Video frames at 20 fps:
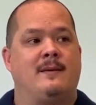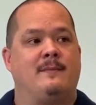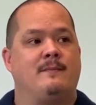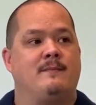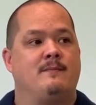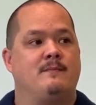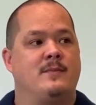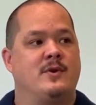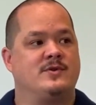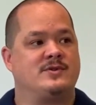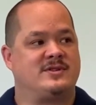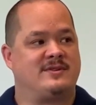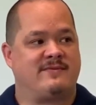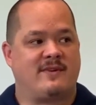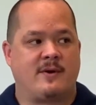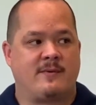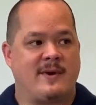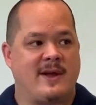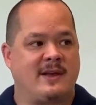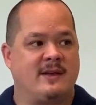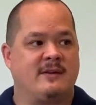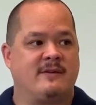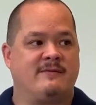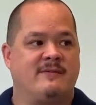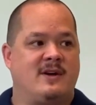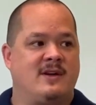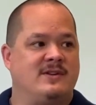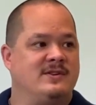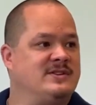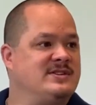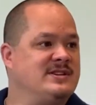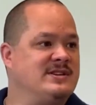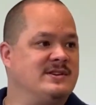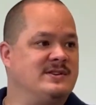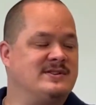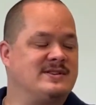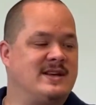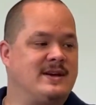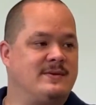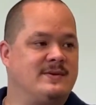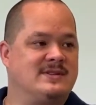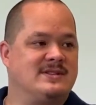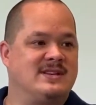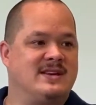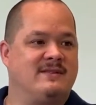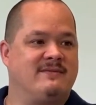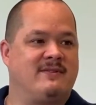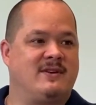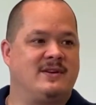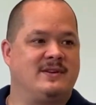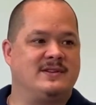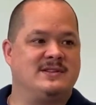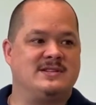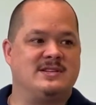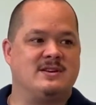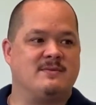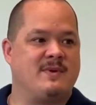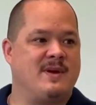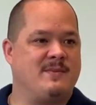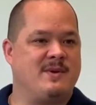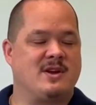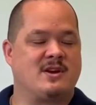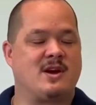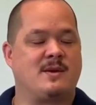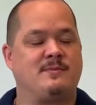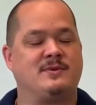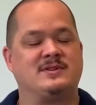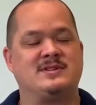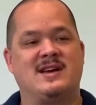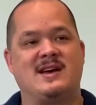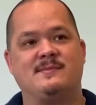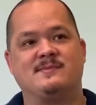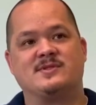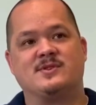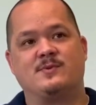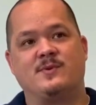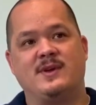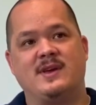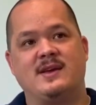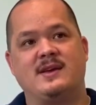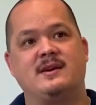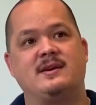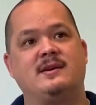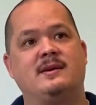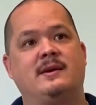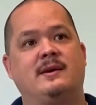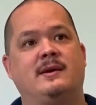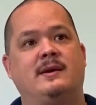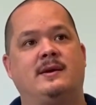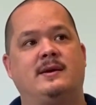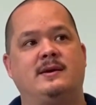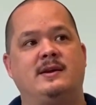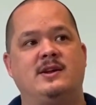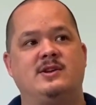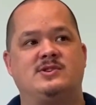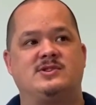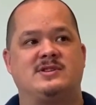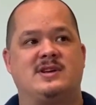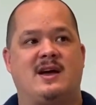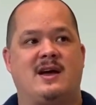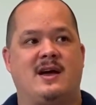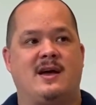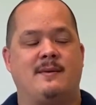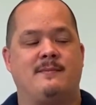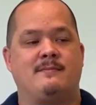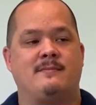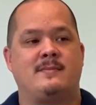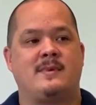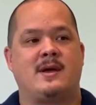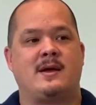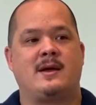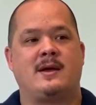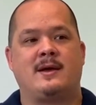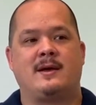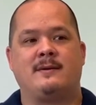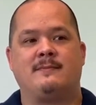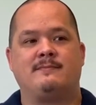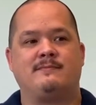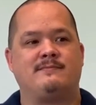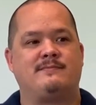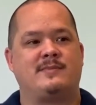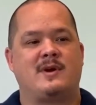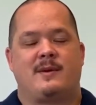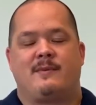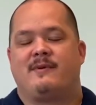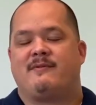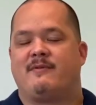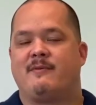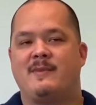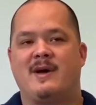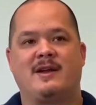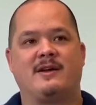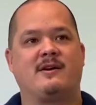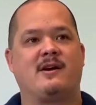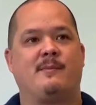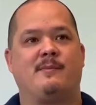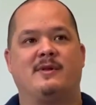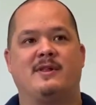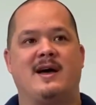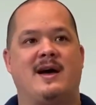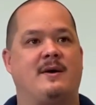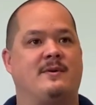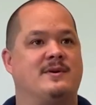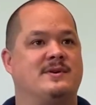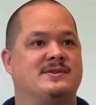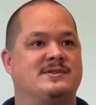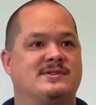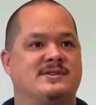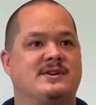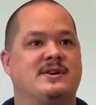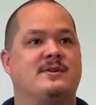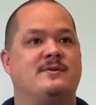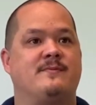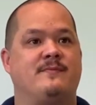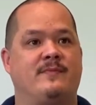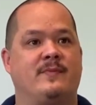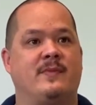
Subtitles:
most of our regular volunteers, I would say, volunteer maybe a couple times a week, each time probably for about a couple hours. So